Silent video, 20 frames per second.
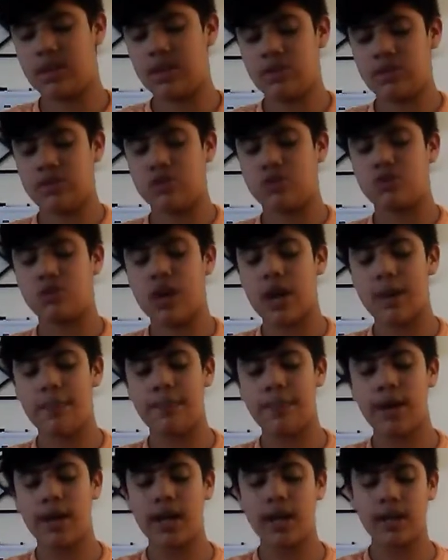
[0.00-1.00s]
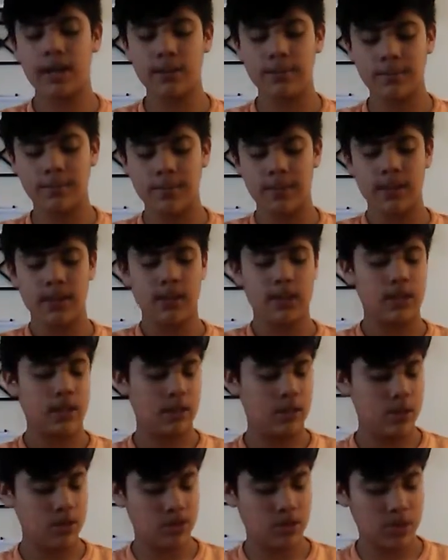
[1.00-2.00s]
here's the tripod.
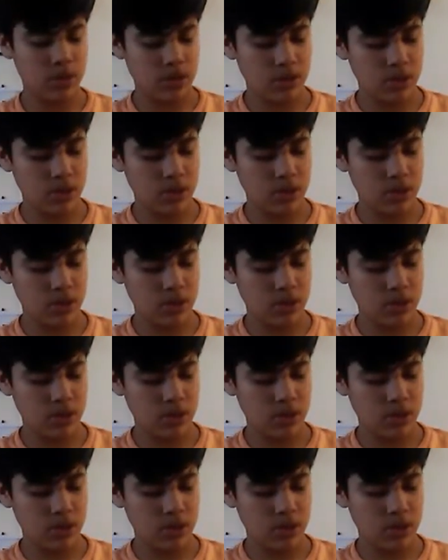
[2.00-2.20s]
Here's